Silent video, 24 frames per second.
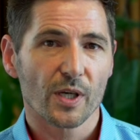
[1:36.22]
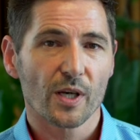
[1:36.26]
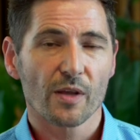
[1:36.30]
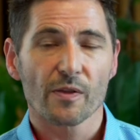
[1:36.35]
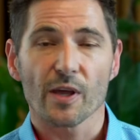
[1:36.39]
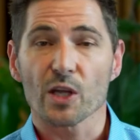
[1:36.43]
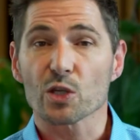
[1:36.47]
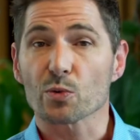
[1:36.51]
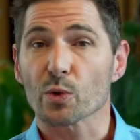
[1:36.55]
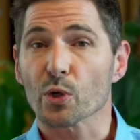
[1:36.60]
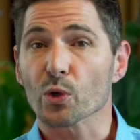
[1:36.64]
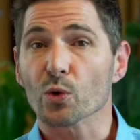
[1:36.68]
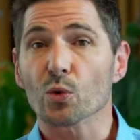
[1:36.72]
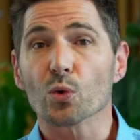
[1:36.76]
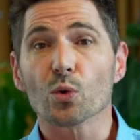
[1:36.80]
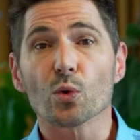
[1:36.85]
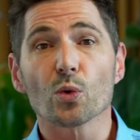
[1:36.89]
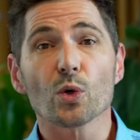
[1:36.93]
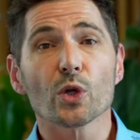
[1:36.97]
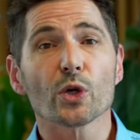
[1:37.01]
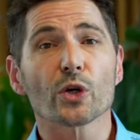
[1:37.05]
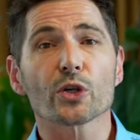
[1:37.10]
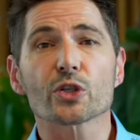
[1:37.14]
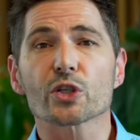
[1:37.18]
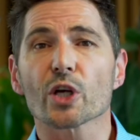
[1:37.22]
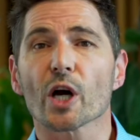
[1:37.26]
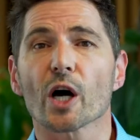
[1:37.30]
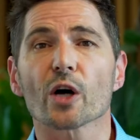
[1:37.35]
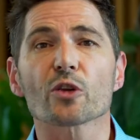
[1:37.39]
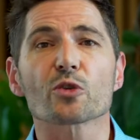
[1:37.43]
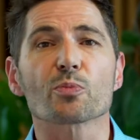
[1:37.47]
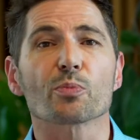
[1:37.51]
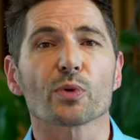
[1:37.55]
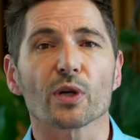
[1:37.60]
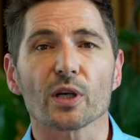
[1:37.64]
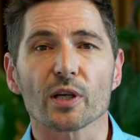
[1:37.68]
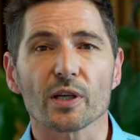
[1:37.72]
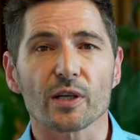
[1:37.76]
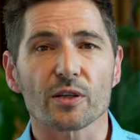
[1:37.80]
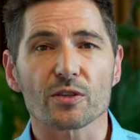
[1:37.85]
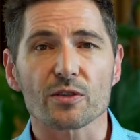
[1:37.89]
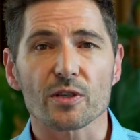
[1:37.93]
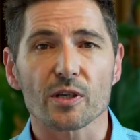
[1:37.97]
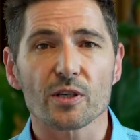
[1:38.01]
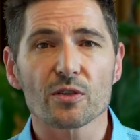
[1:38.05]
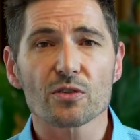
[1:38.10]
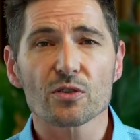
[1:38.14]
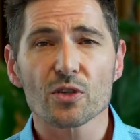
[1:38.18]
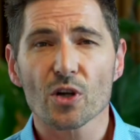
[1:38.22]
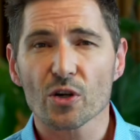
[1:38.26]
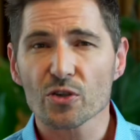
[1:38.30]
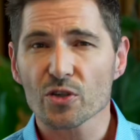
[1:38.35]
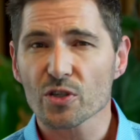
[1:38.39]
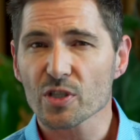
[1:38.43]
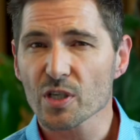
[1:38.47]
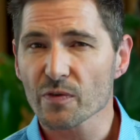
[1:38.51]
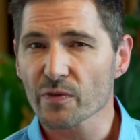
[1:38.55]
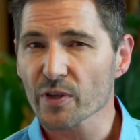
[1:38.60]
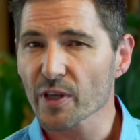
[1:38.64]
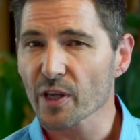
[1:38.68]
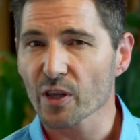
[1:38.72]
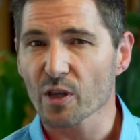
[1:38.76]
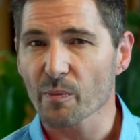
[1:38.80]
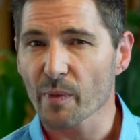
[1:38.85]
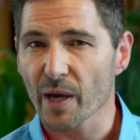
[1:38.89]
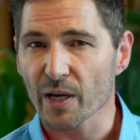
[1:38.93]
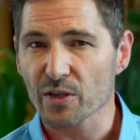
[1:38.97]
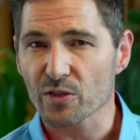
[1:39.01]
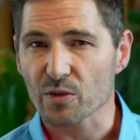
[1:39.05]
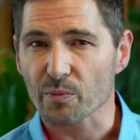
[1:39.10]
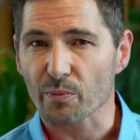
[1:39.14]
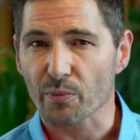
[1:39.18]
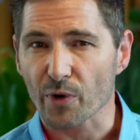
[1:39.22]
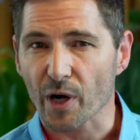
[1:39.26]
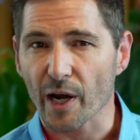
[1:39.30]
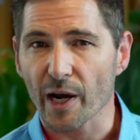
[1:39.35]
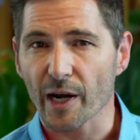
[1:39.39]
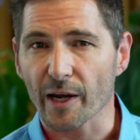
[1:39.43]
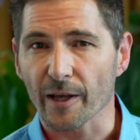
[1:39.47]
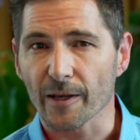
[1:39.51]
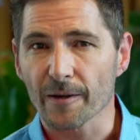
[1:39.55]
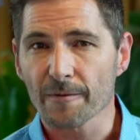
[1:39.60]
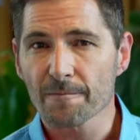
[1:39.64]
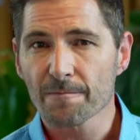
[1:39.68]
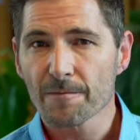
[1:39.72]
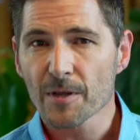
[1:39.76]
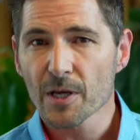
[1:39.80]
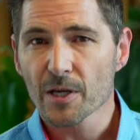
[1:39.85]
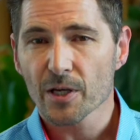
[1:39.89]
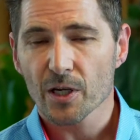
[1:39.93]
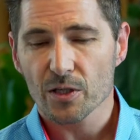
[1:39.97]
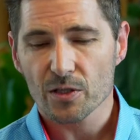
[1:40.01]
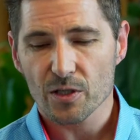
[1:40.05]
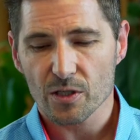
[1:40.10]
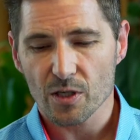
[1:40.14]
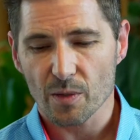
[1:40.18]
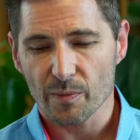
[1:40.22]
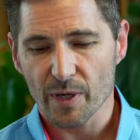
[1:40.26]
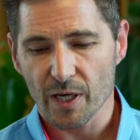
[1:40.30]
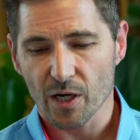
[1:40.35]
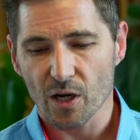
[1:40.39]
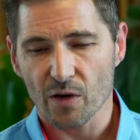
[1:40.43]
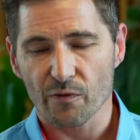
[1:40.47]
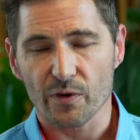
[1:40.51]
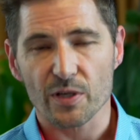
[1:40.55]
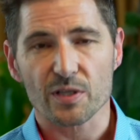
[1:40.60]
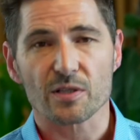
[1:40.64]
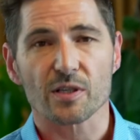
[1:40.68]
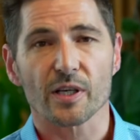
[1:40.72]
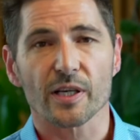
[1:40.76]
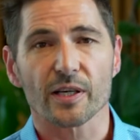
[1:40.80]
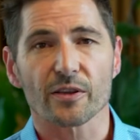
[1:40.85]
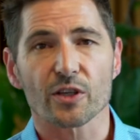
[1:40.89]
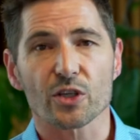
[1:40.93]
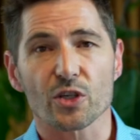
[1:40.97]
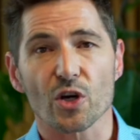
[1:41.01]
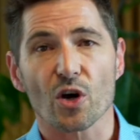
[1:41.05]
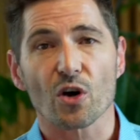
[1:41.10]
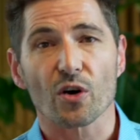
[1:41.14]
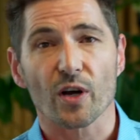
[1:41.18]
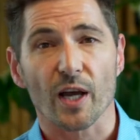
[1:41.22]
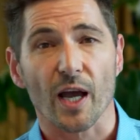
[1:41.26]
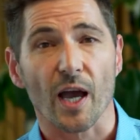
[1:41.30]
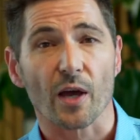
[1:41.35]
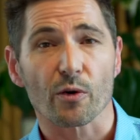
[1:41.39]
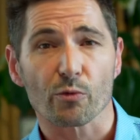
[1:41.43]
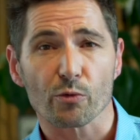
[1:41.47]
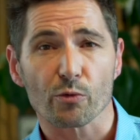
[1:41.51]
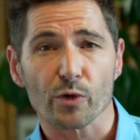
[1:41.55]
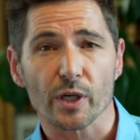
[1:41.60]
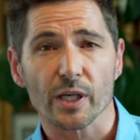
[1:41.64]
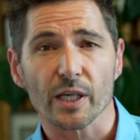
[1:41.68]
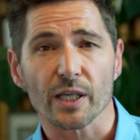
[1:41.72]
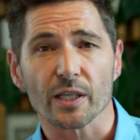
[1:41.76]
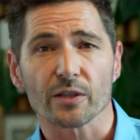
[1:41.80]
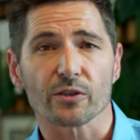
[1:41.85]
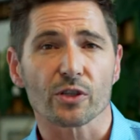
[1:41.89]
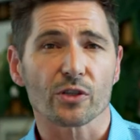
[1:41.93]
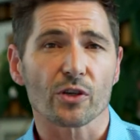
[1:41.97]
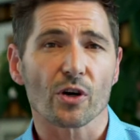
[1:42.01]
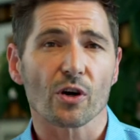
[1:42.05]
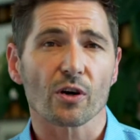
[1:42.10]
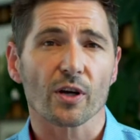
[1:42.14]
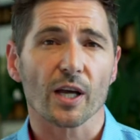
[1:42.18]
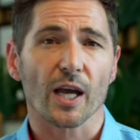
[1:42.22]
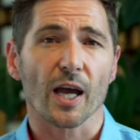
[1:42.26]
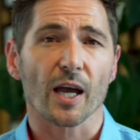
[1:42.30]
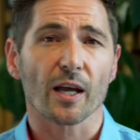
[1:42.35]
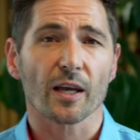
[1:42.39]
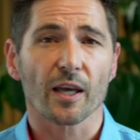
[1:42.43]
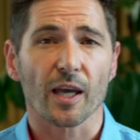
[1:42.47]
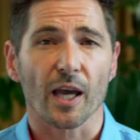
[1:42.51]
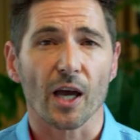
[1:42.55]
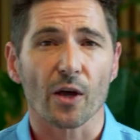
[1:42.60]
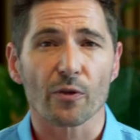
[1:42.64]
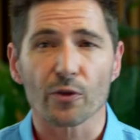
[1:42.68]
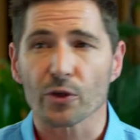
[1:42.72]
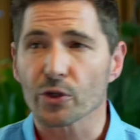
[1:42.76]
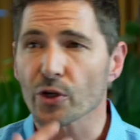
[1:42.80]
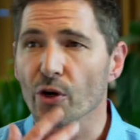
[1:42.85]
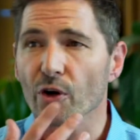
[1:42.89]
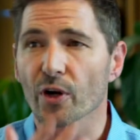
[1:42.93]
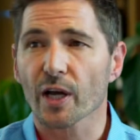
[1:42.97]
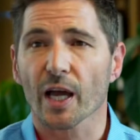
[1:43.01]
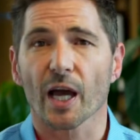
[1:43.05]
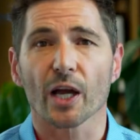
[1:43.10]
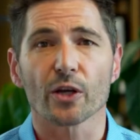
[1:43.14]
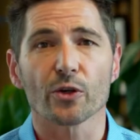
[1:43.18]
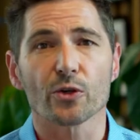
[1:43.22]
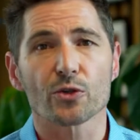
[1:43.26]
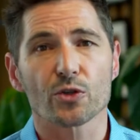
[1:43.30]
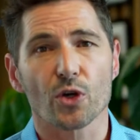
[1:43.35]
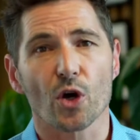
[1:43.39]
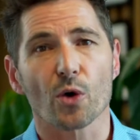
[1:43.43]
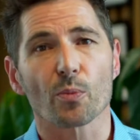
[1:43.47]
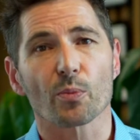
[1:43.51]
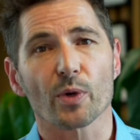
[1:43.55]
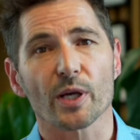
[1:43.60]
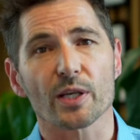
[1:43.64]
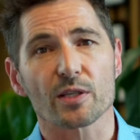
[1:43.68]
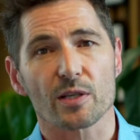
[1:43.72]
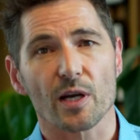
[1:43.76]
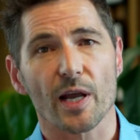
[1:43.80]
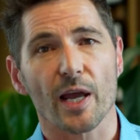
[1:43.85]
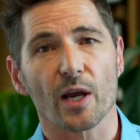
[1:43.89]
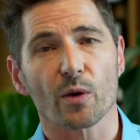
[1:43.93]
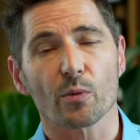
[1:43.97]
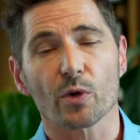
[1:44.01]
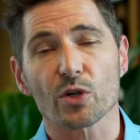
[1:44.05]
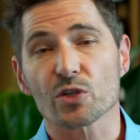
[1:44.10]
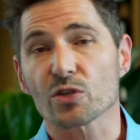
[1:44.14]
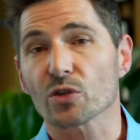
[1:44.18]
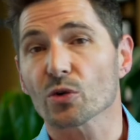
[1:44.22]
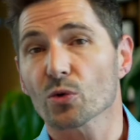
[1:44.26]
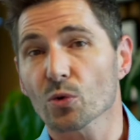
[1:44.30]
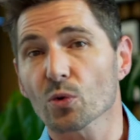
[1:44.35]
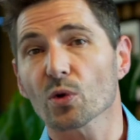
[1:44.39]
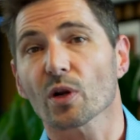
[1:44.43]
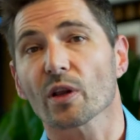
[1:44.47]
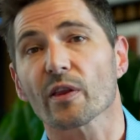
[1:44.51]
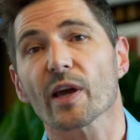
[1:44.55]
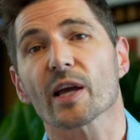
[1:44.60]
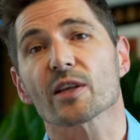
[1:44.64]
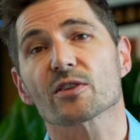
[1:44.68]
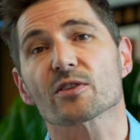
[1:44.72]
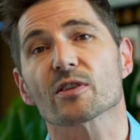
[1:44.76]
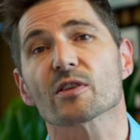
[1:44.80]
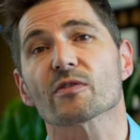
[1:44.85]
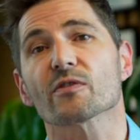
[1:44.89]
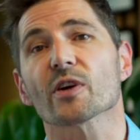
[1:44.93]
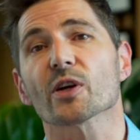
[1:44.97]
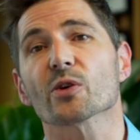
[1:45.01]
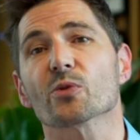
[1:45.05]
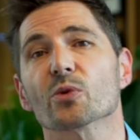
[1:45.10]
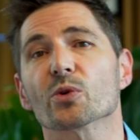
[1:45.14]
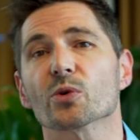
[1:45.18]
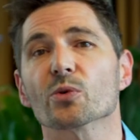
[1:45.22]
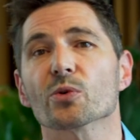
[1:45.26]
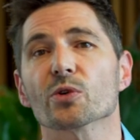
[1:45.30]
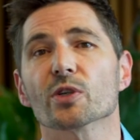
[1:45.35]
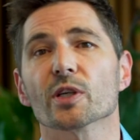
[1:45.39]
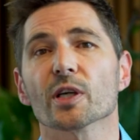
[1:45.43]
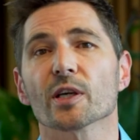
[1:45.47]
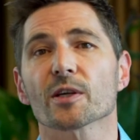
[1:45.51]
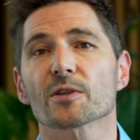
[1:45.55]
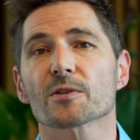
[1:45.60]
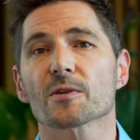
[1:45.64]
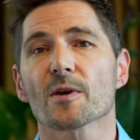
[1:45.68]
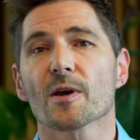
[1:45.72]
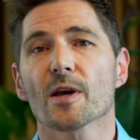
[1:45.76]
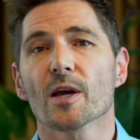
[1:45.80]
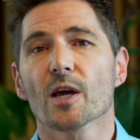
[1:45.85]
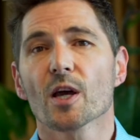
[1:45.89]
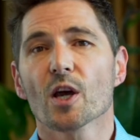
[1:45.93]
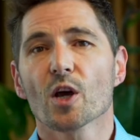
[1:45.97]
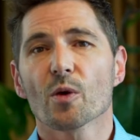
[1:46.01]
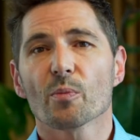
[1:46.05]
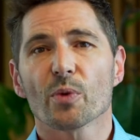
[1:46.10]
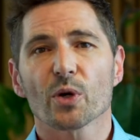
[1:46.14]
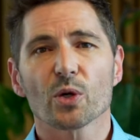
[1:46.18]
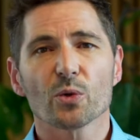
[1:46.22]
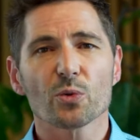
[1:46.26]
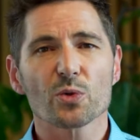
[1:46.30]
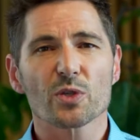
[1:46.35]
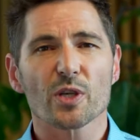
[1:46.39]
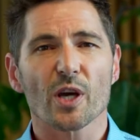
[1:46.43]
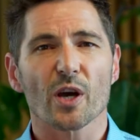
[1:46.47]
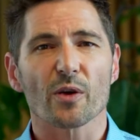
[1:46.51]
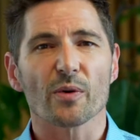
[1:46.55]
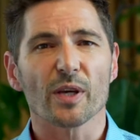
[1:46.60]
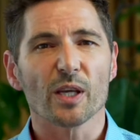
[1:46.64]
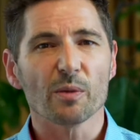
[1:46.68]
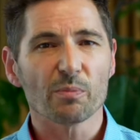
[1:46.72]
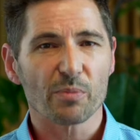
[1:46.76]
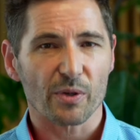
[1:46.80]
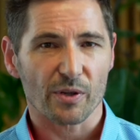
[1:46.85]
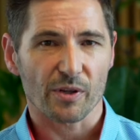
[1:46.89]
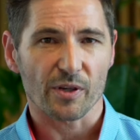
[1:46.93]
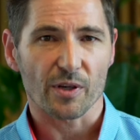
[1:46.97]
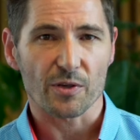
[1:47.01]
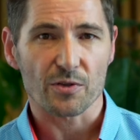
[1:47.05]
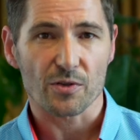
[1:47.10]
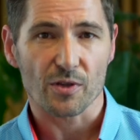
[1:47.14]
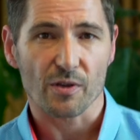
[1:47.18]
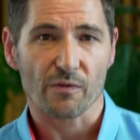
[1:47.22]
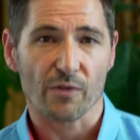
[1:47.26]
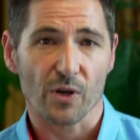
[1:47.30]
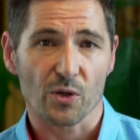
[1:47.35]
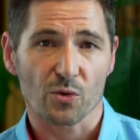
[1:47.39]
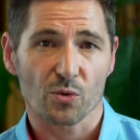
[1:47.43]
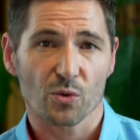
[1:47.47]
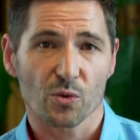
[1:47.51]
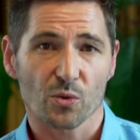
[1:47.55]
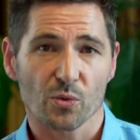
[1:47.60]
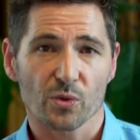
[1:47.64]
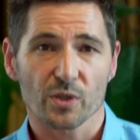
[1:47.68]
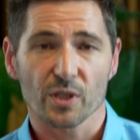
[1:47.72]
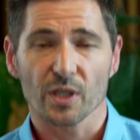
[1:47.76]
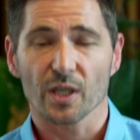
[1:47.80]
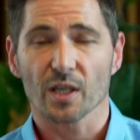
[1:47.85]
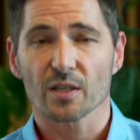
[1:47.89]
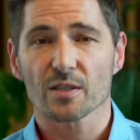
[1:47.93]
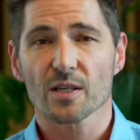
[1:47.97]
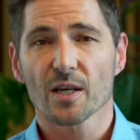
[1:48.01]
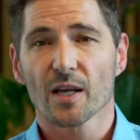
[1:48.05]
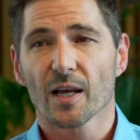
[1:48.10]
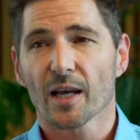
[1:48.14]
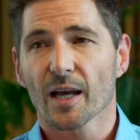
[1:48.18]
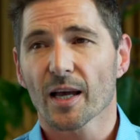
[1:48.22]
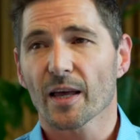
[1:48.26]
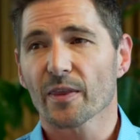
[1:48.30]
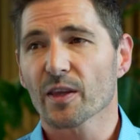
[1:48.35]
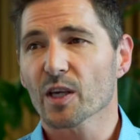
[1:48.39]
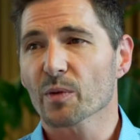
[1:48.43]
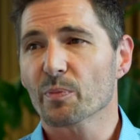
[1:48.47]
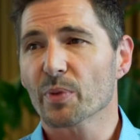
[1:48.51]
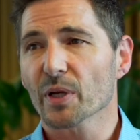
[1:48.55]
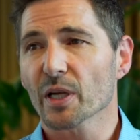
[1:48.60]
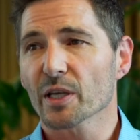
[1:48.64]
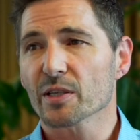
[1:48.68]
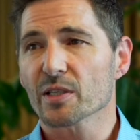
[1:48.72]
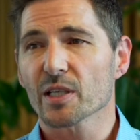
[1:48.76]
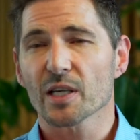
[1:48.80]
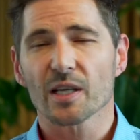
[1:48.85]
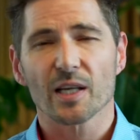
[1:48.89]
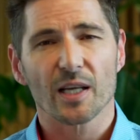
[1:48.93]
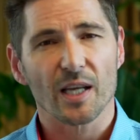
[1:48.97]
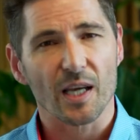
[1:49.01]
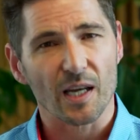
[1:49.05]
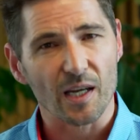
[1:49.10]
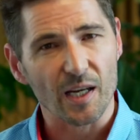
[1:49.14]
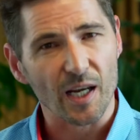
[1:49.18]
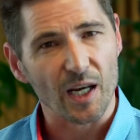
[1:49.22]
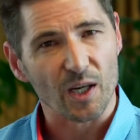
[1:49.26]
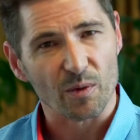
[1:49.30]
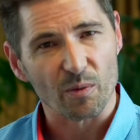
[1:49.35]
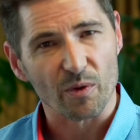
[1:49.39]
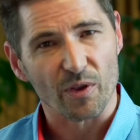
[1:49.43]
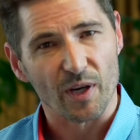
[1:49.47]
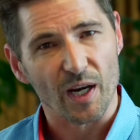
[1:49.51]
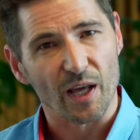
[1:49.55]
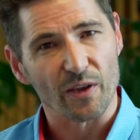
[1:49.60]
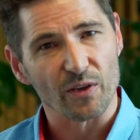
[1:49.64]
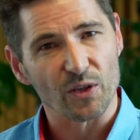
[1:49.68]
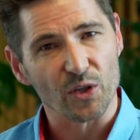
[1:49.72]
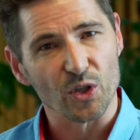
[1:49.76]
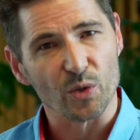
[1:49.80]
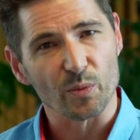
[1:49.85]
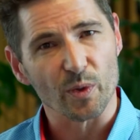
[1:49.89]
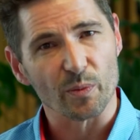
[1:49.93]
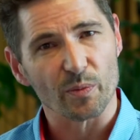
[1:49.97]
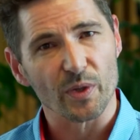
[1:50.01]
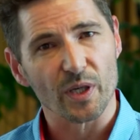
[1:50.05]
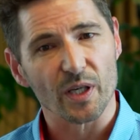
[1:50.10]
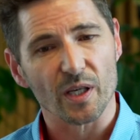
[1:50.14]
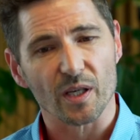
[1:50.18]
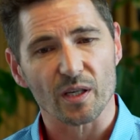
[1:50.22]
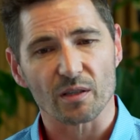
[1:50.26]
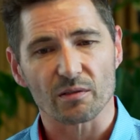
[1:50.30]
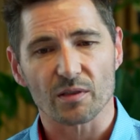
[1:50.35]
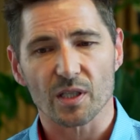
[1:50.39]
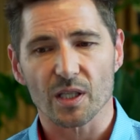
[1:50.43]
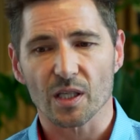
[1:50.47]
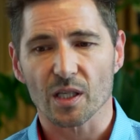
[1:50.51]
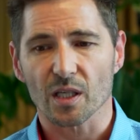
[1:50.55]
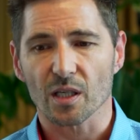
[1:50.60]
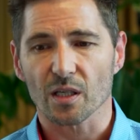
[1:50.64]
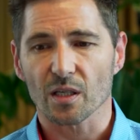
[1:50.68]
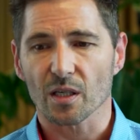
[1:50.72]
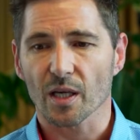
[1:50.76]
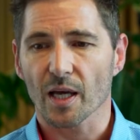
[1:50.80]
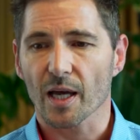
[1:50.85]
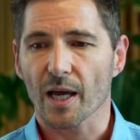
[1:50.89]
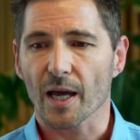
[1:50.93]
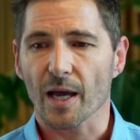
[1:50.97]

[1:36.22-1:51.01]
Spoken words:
That's where all your child's brilliance is, not just everything that makes them brainy. Because I mean, obviously the dog can't read, the dog can't count, the dog can't use complex language, so all of that's in the frontal cortex. But also empathy is in the frontal cortex. The ability to connect with another human being, the